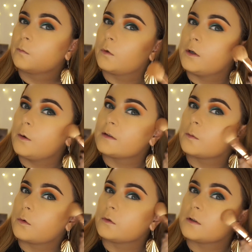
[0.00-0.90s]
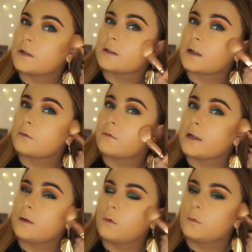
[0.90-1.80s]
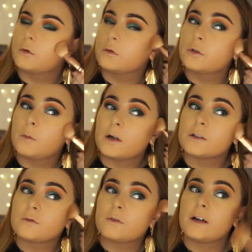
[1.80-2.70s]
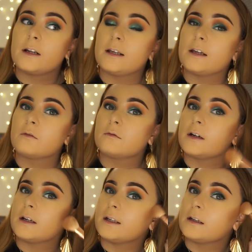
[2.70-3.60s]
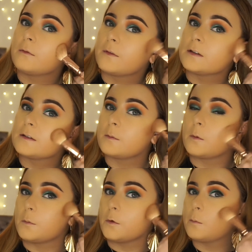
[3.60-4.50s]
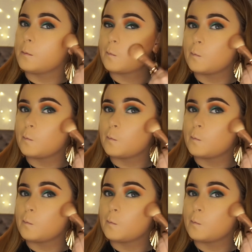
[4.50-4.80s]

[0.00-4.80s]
Well, I know it's a bronzer and it's like a really warm contour, but I just really love this at the moment.